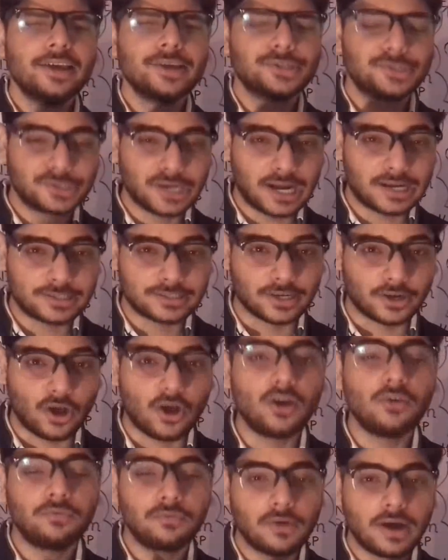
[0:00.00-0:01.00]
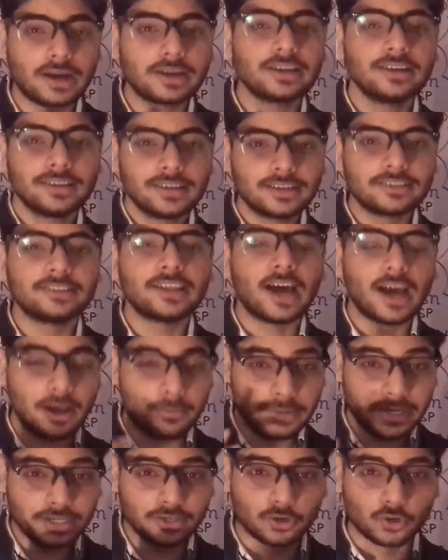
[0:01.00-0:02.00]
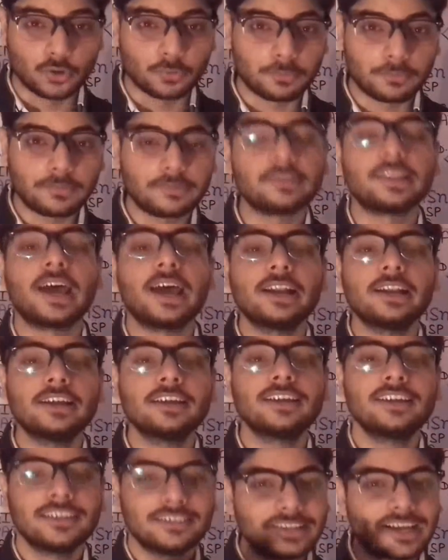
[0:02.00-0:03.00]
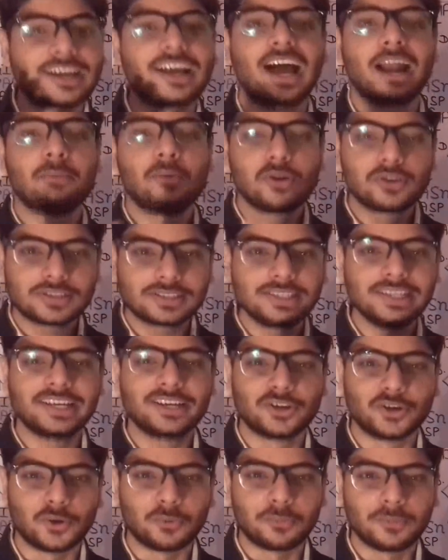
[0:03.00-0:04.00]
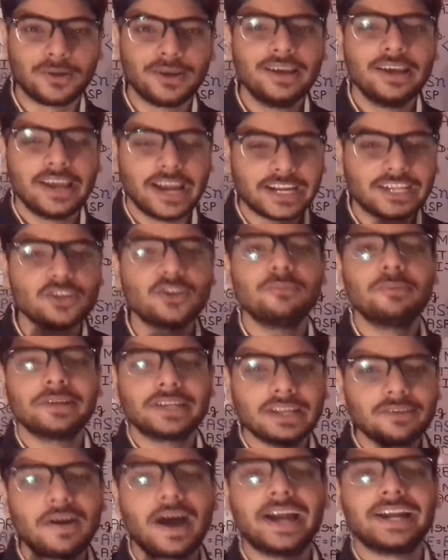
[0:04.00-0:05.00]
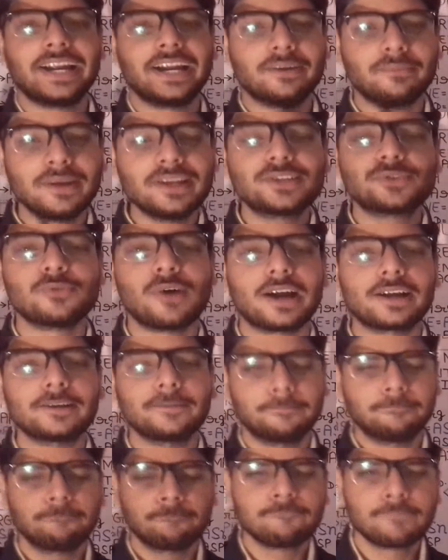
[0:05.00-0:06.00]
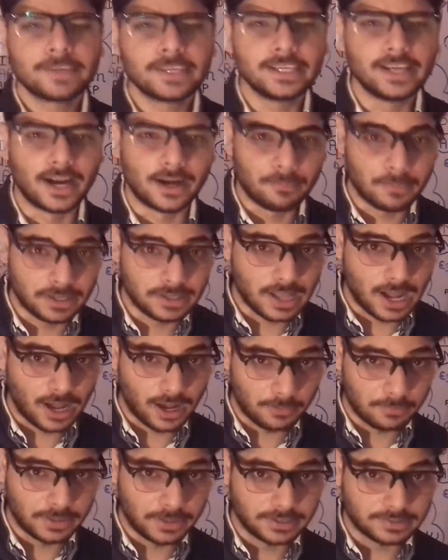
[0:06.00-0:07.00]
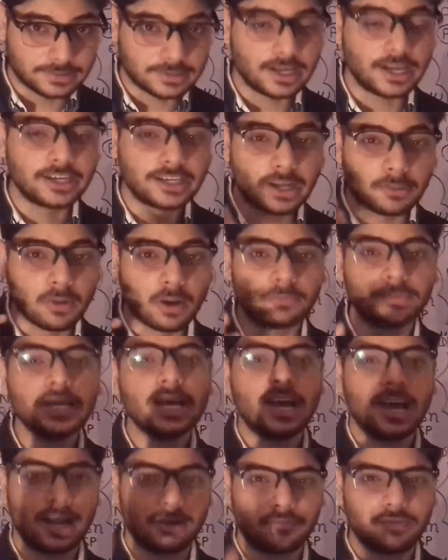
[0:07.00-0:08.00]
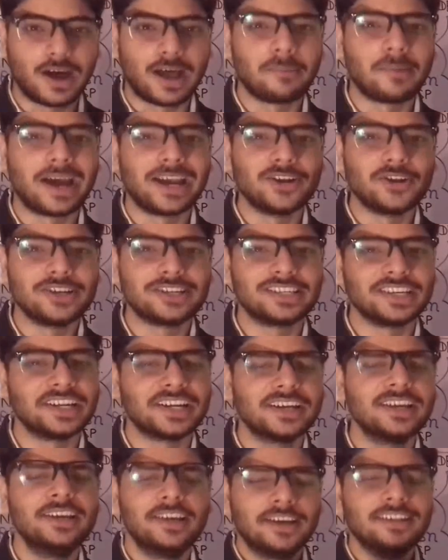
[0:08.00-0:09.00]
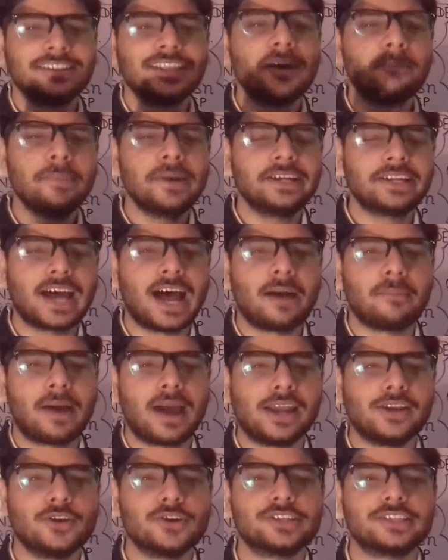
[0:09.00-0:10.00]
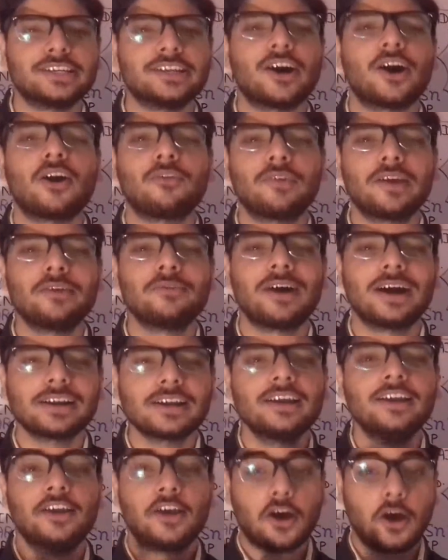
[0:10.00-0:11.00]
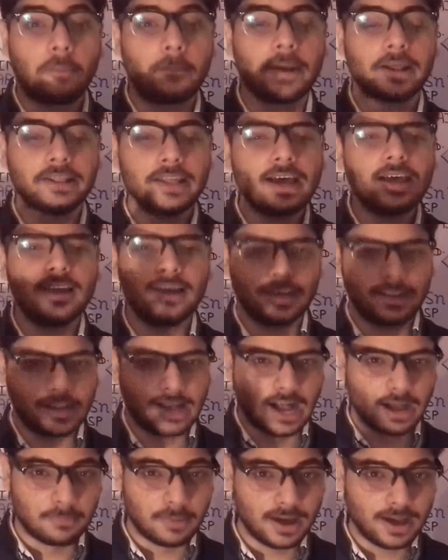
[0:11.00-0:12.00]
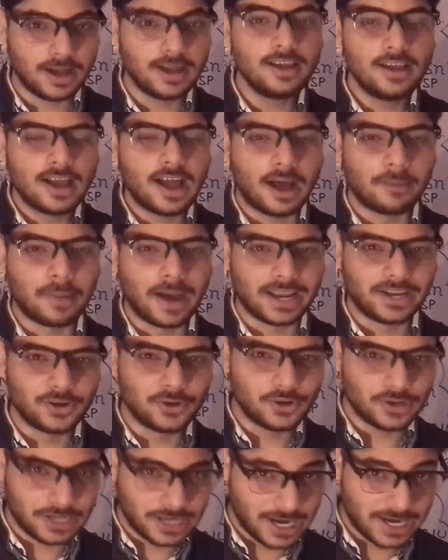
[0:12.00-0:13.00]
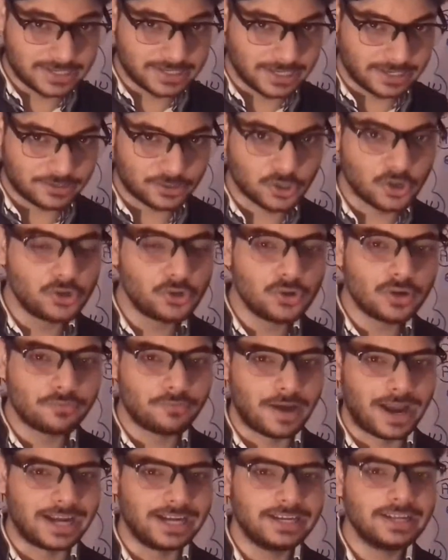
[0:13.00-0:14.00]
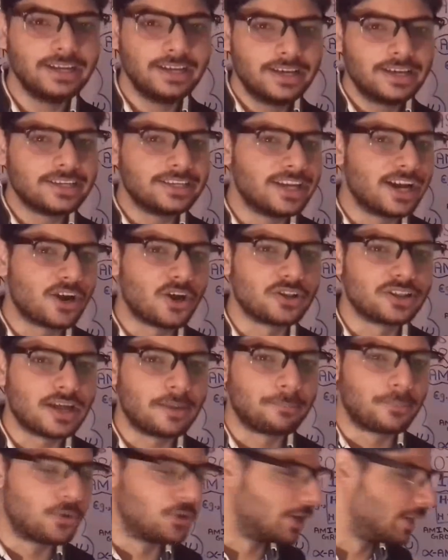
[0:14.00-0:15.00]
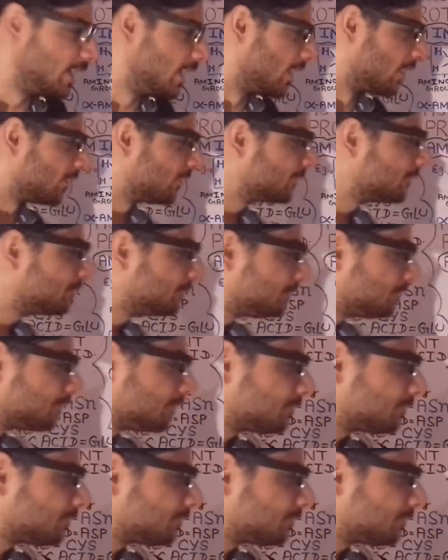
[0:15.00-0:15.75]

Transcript: the structure of what? The amine group, then the carboxylic group. It will be divided means what? Here mean the amines in terms of the alpha amino acid, the beta amino acid, often what? Often the gamma amino acid. So you could find here on the board here